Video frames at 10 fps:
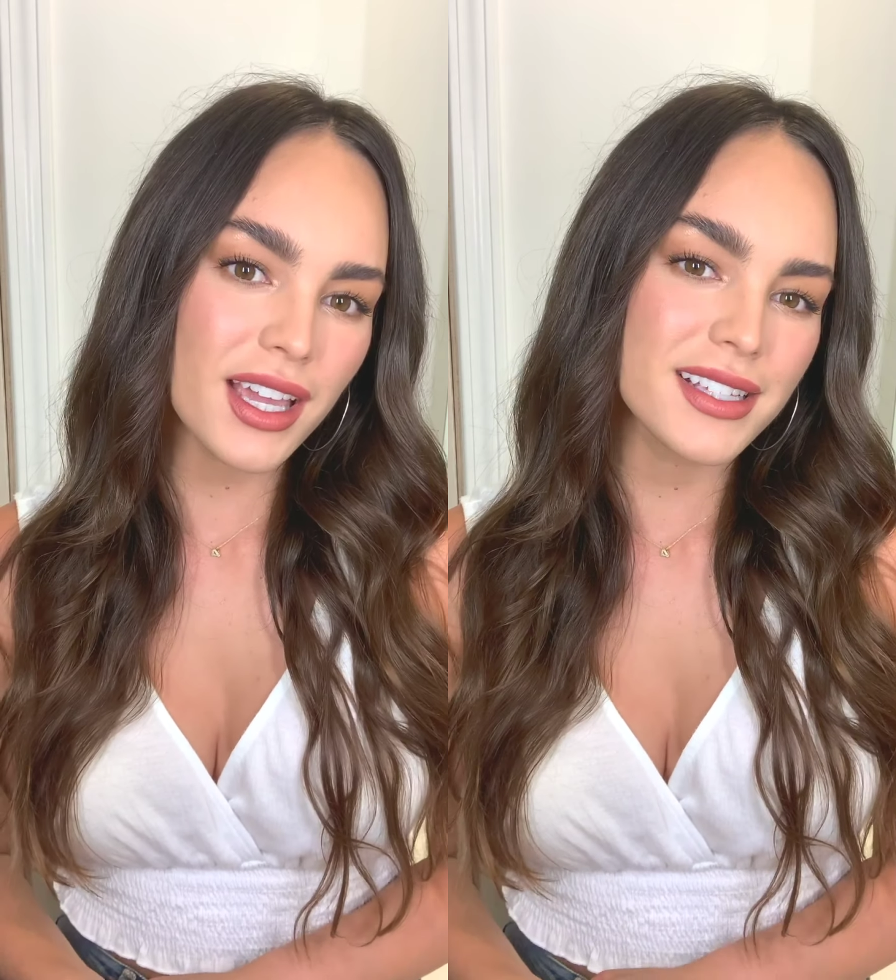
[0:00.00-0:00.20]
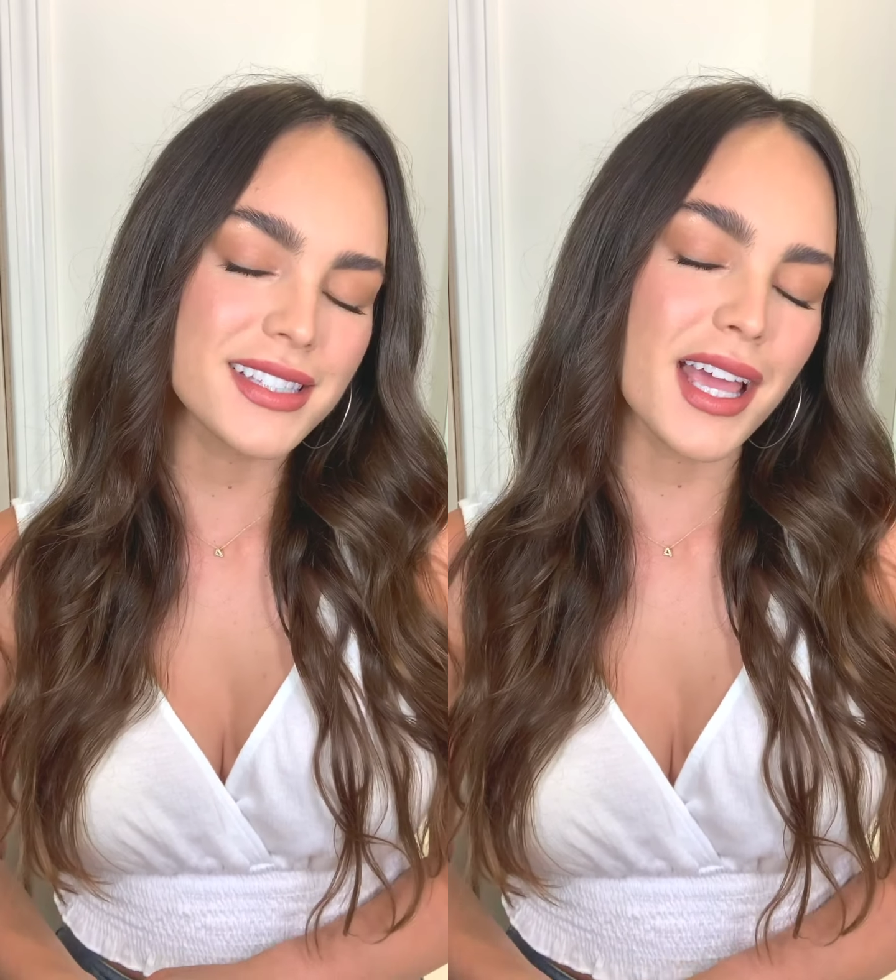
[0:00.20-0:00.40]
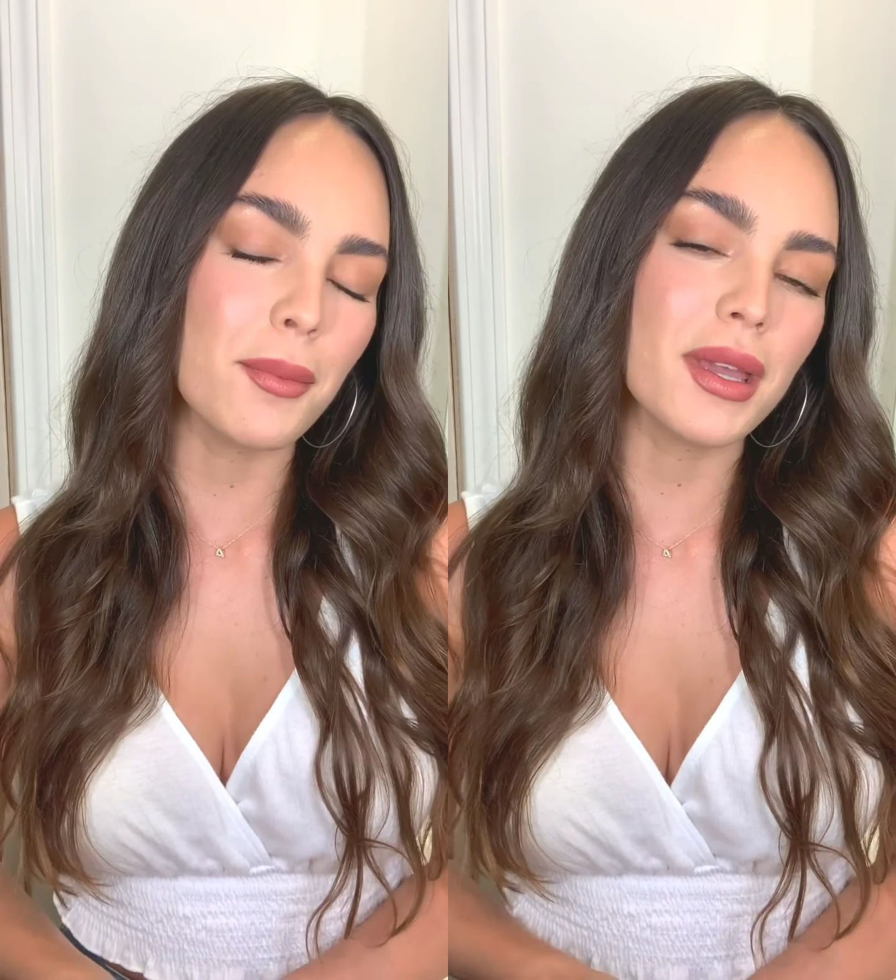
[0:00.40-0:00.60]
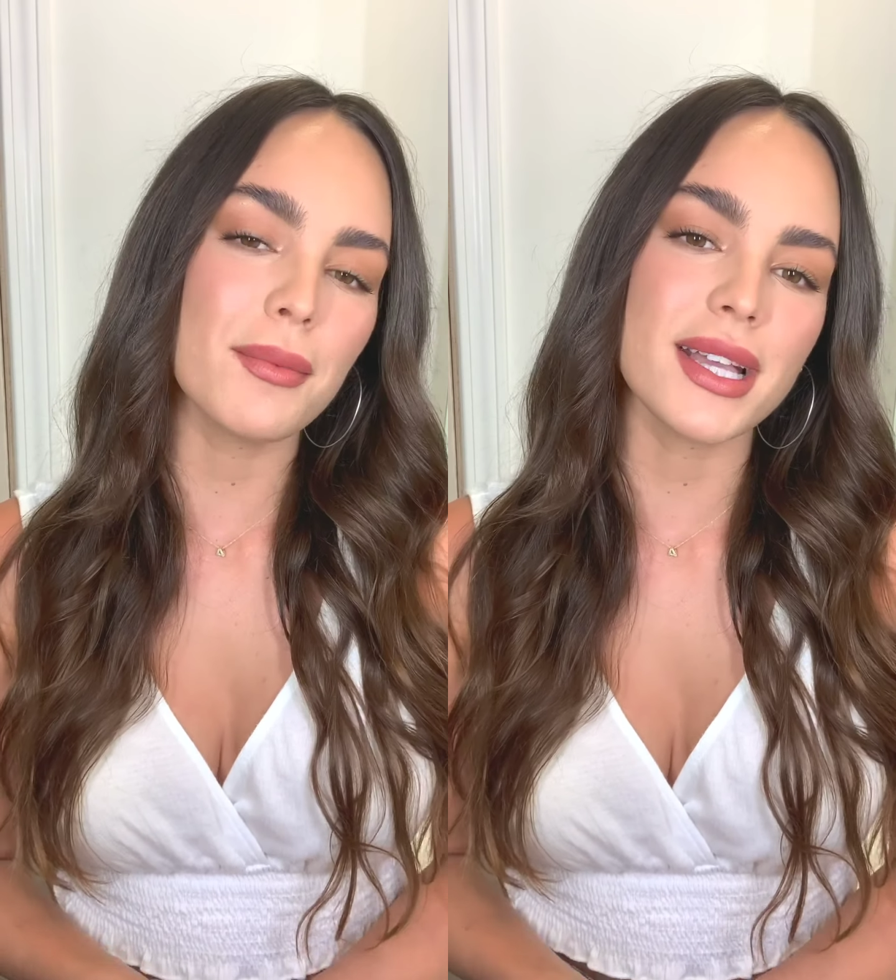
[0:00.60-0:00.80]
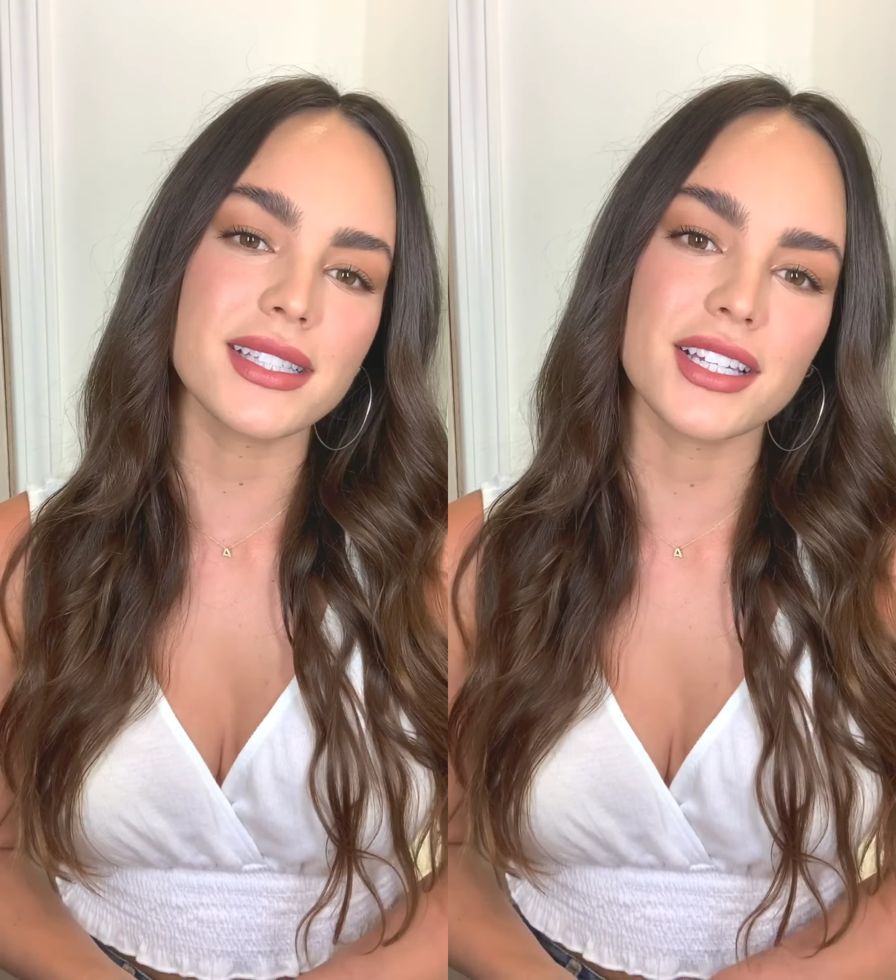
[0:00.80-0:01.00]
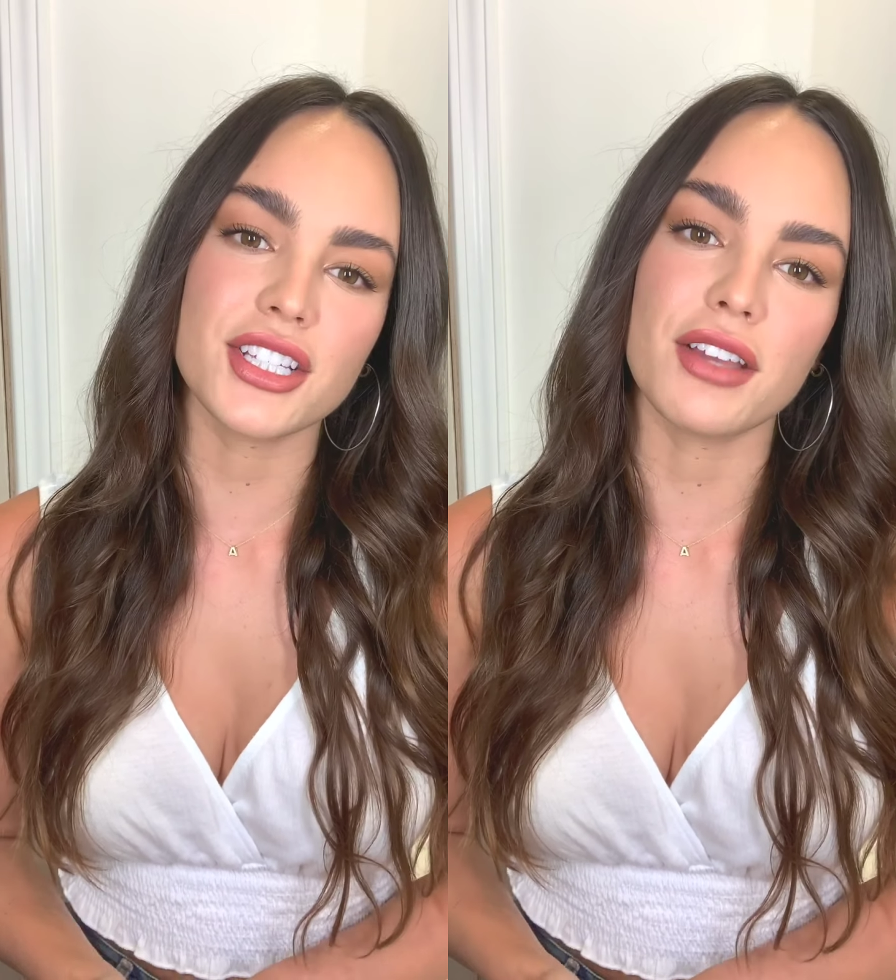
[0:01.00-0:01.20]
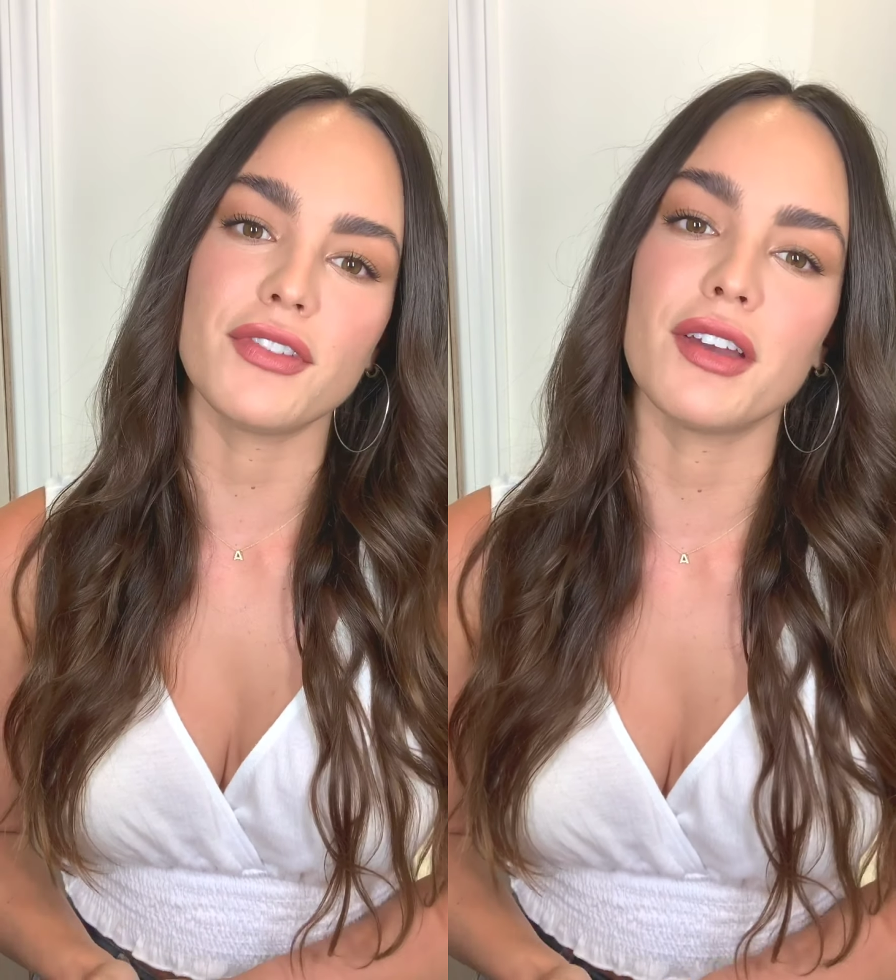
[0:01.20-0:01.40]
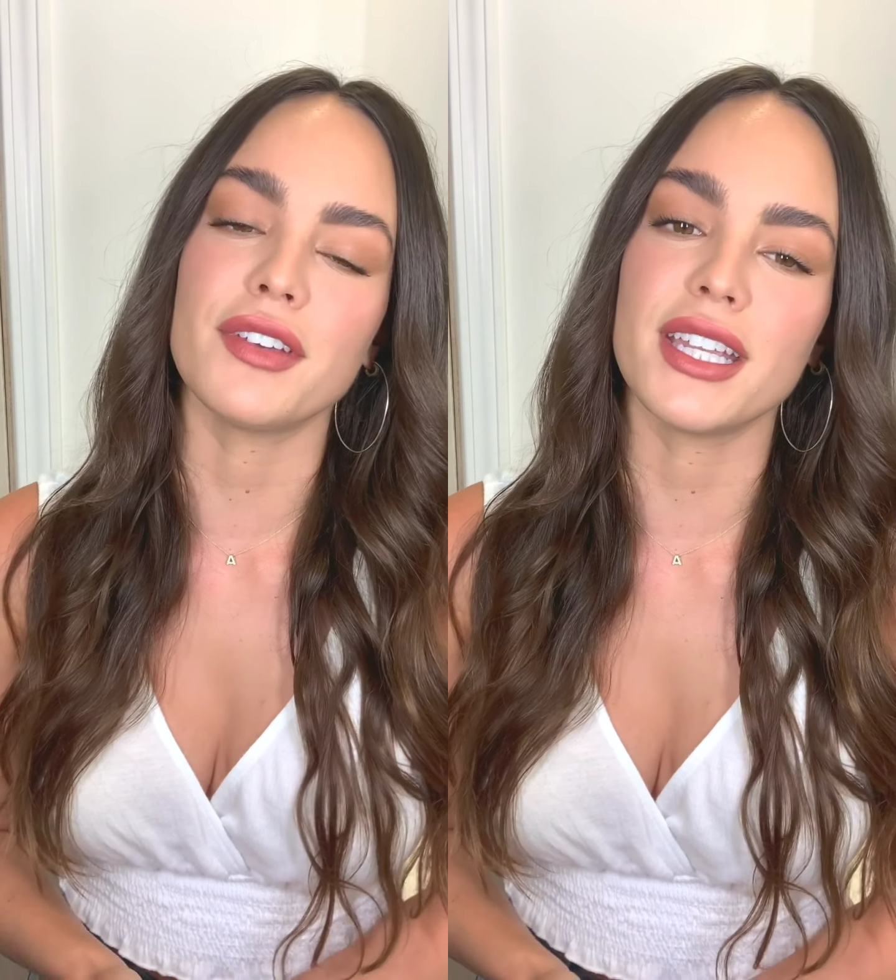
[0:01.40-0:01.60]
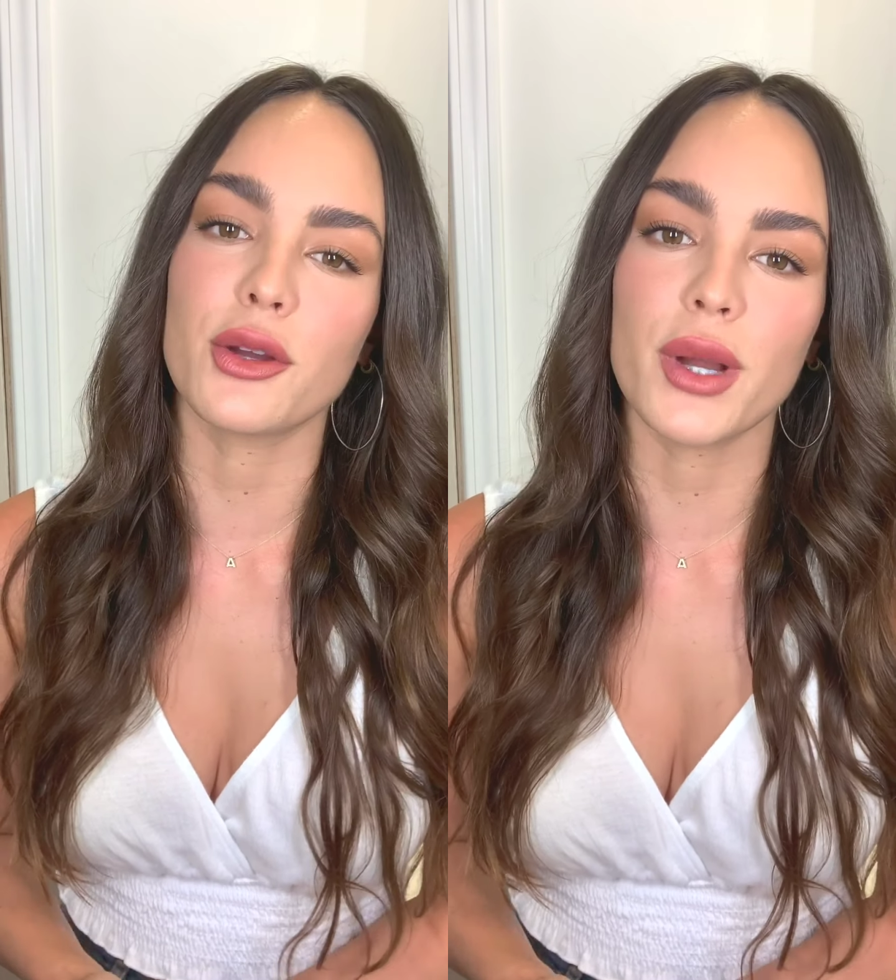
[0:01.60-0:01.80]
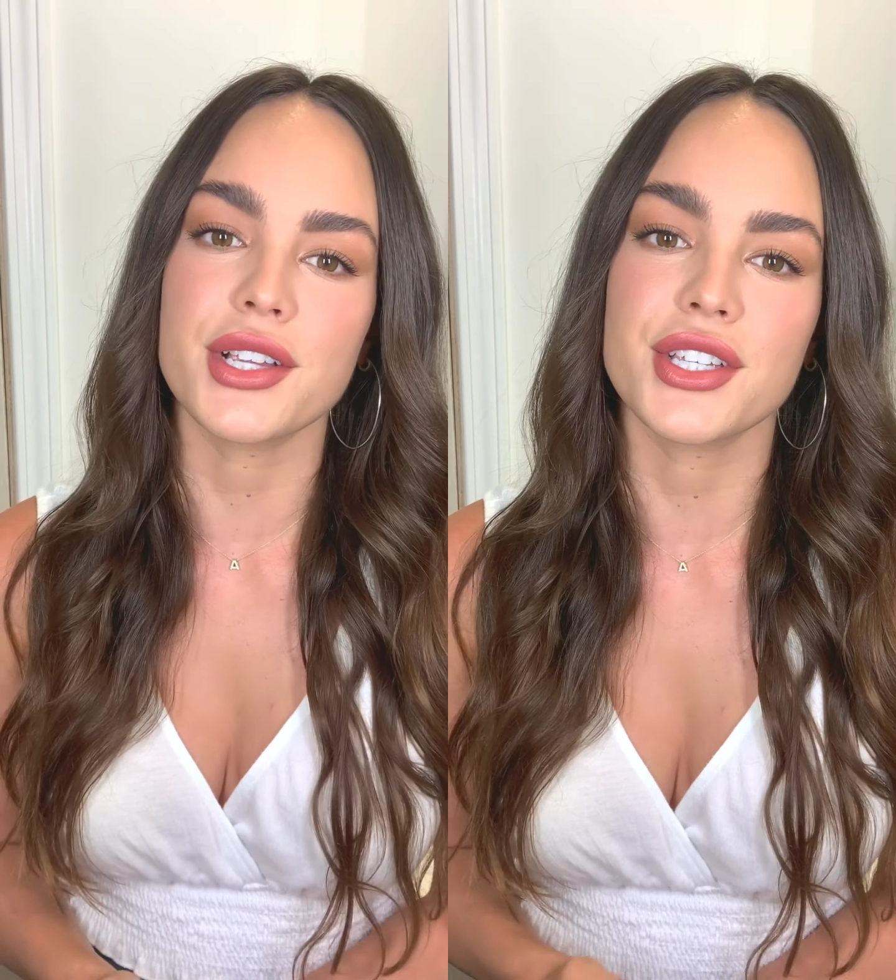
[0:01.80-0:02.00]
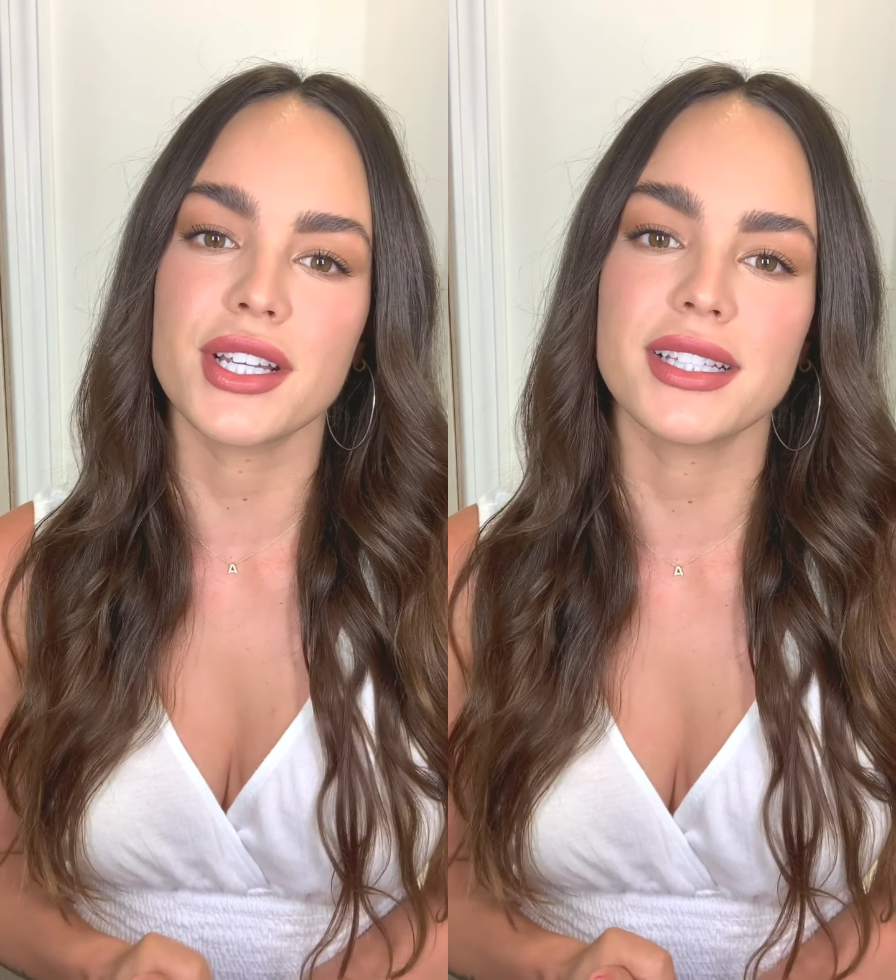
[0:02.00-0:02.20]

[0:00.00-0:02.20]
Send me a message if you have any questions,